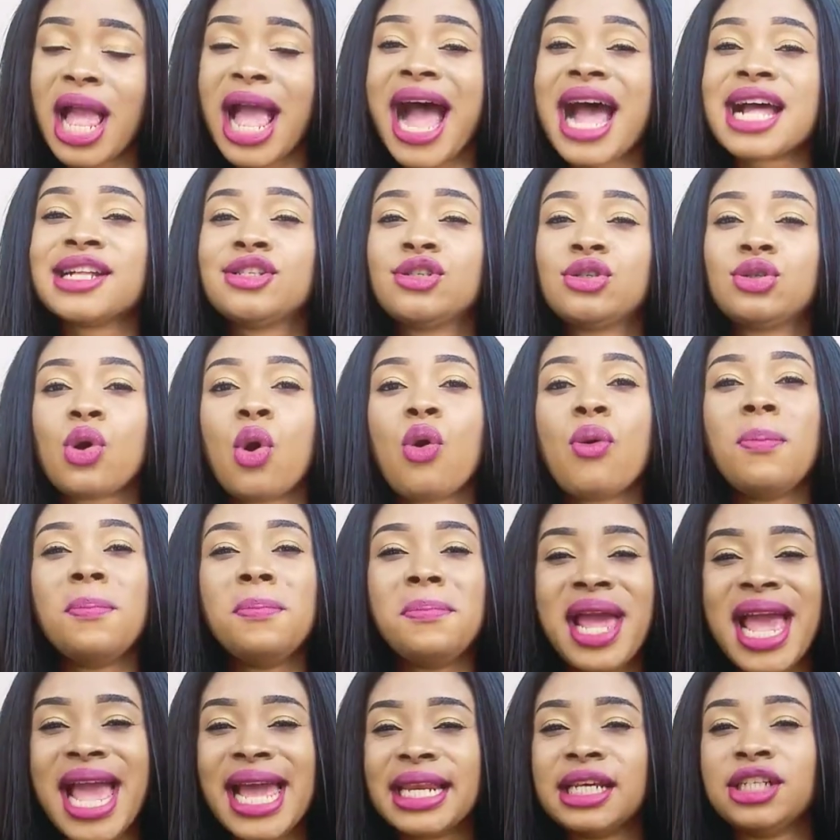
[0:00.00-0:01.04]
And so
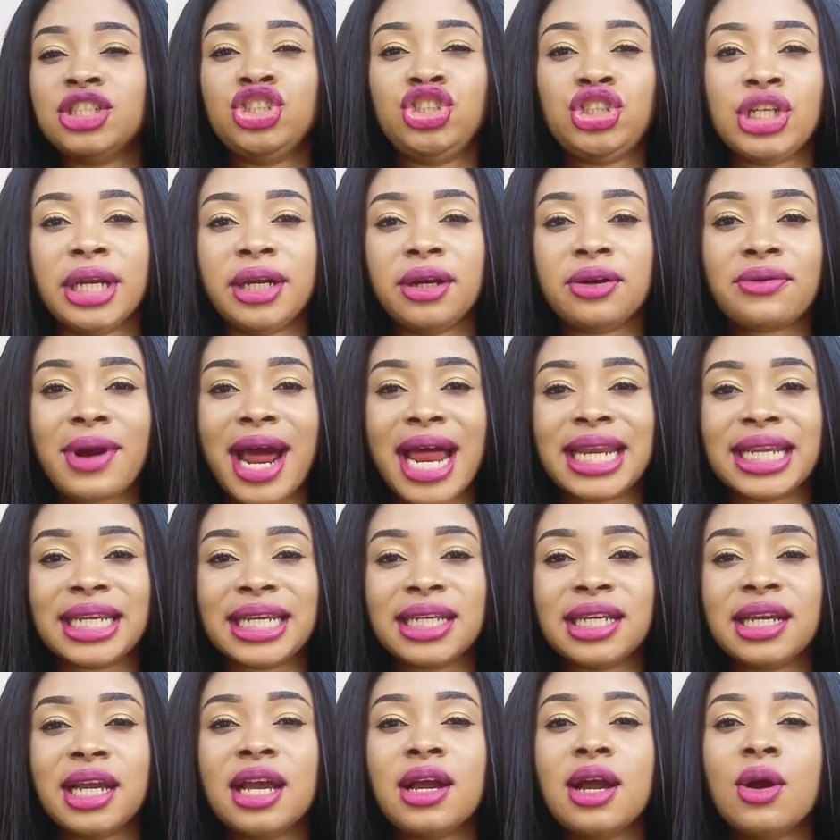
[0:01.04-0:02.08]
men generally
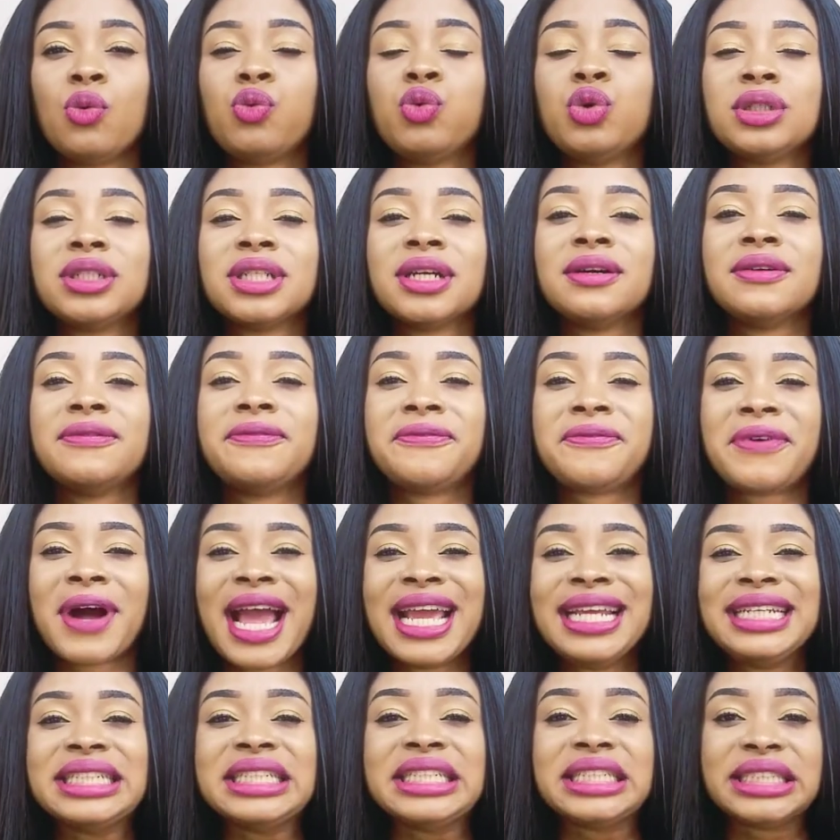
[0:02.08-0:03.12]
would
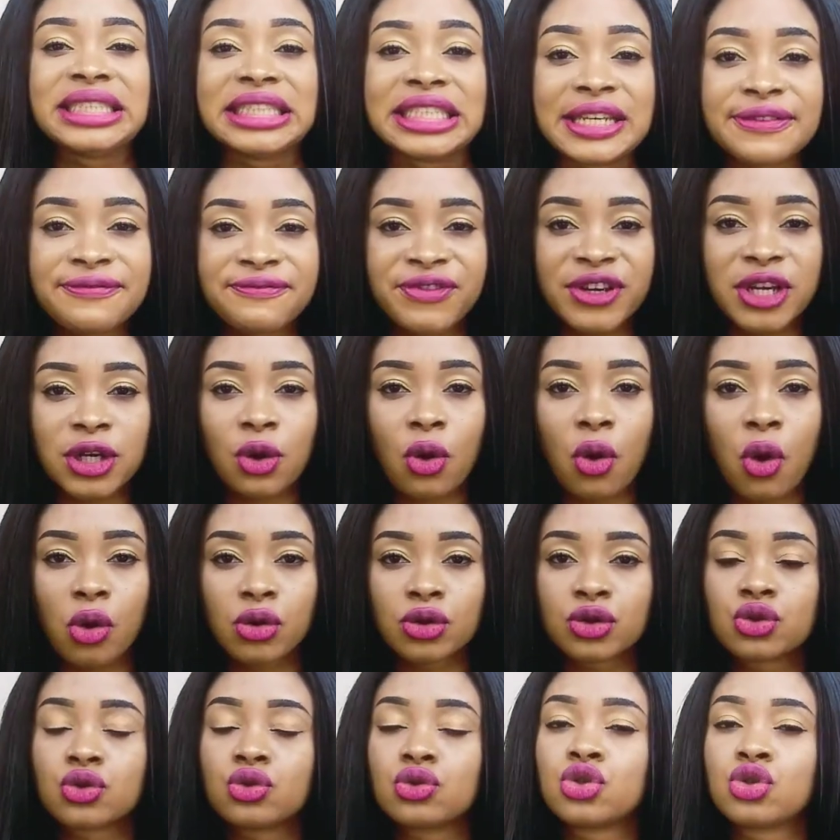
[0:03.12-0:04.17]
find it
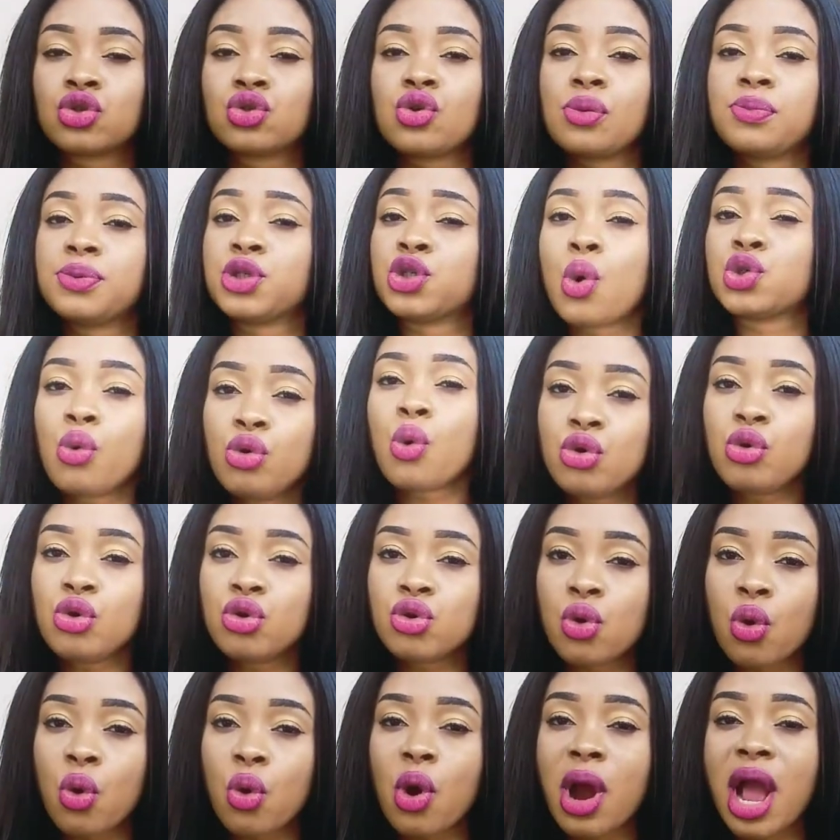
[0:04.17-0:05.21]
difficult to stoop so
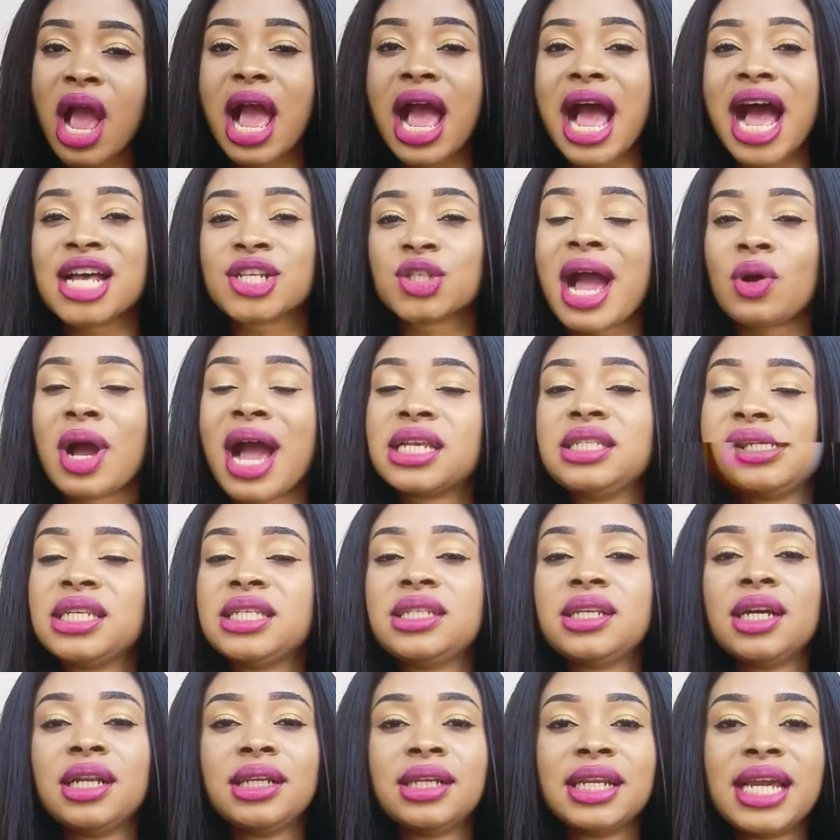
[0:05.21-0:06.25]
low as to
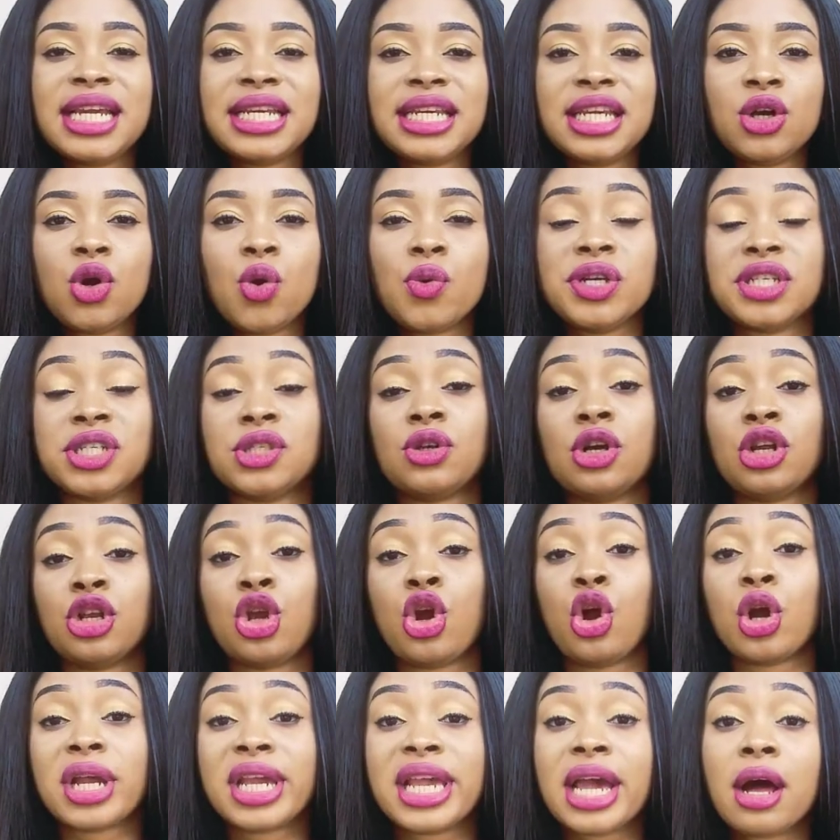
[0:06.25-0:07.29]
asking a lady who is not
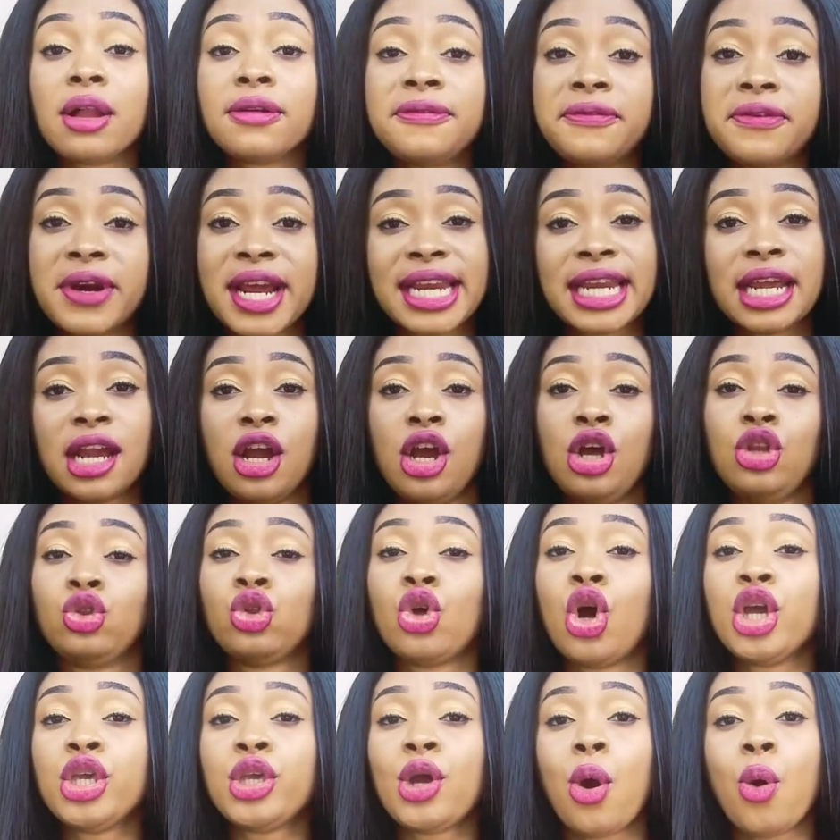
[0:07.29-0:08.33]
your girlfriend,
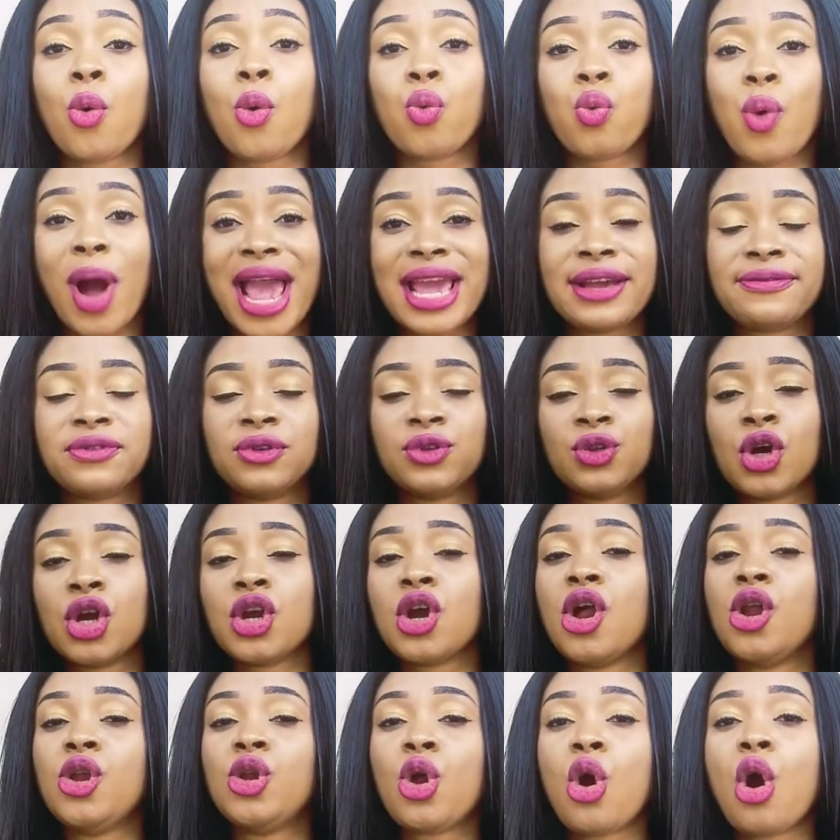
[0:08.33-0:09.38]
nor your wife, nor
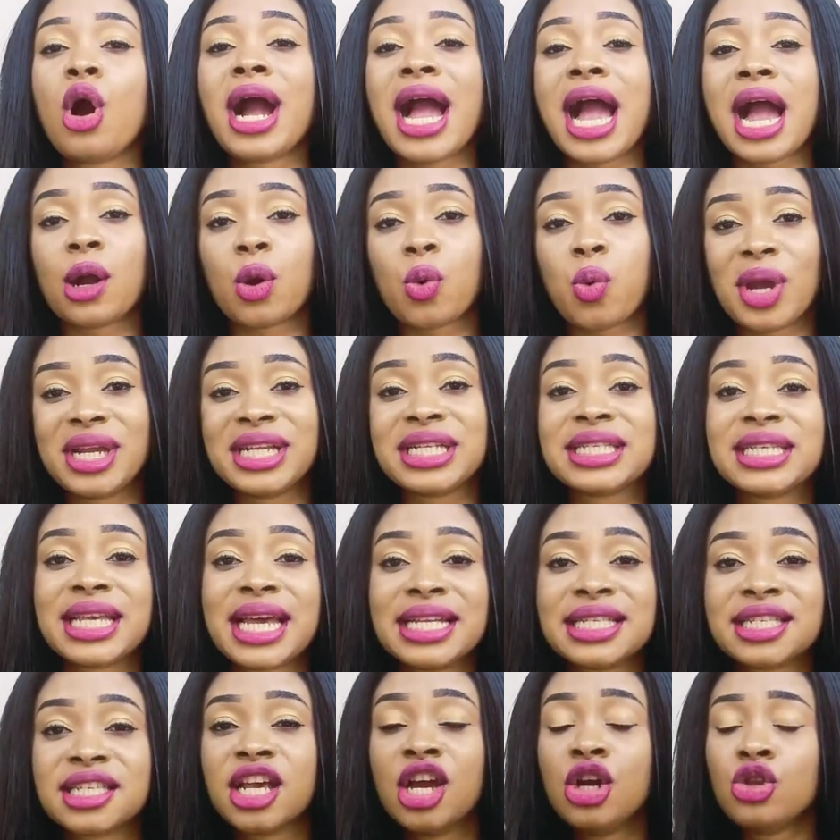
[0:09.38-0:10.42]
your long
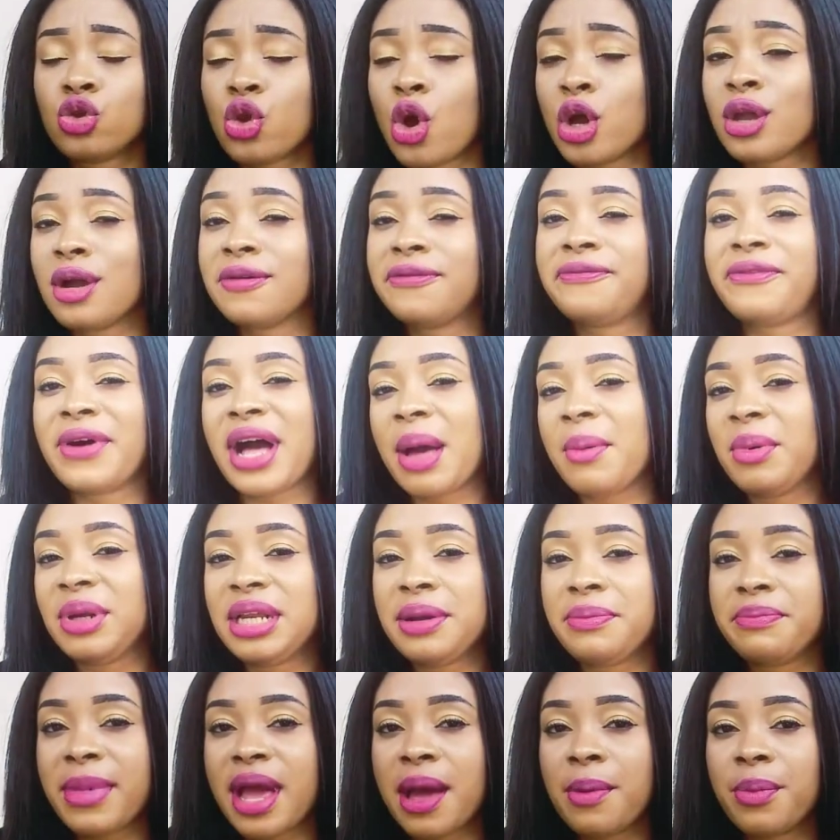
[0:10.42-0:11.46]
acquaintance, nor your family
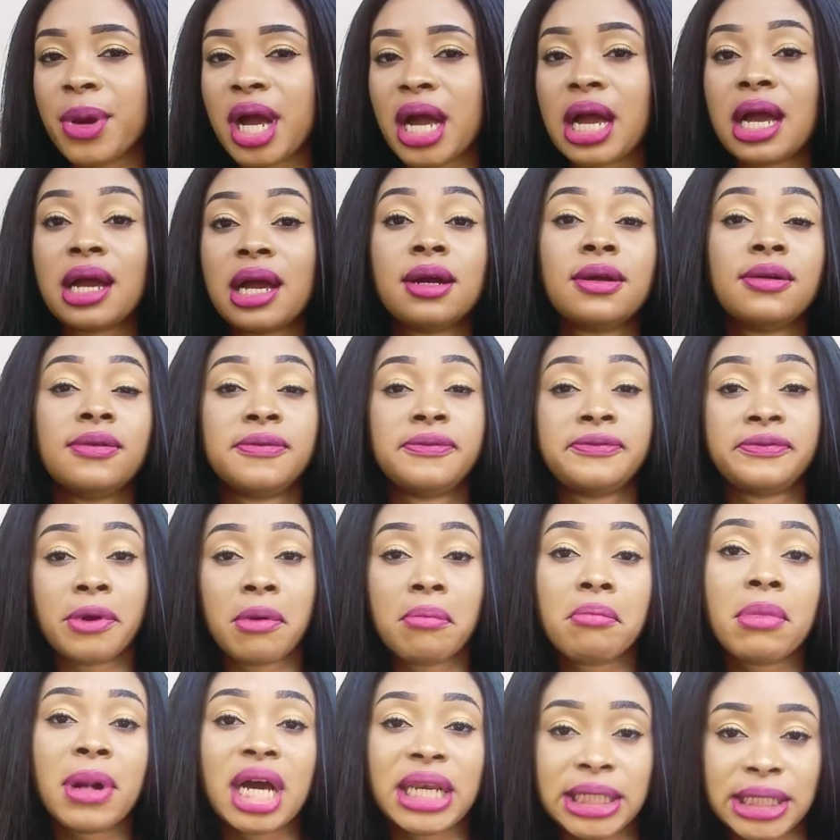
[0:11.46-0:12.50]
member for
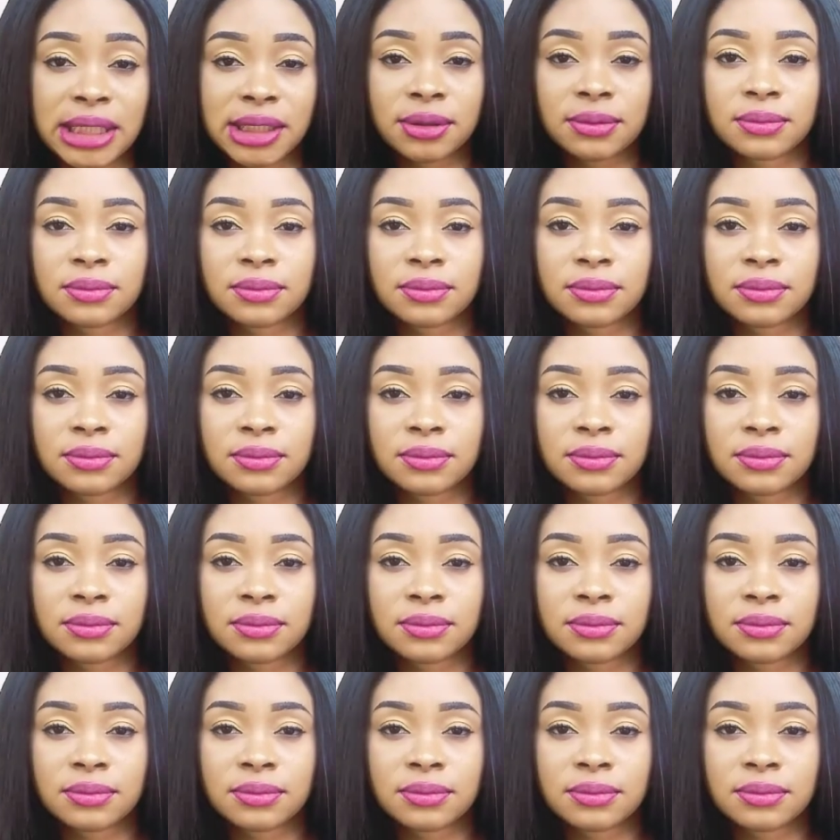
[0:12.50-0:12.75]
money.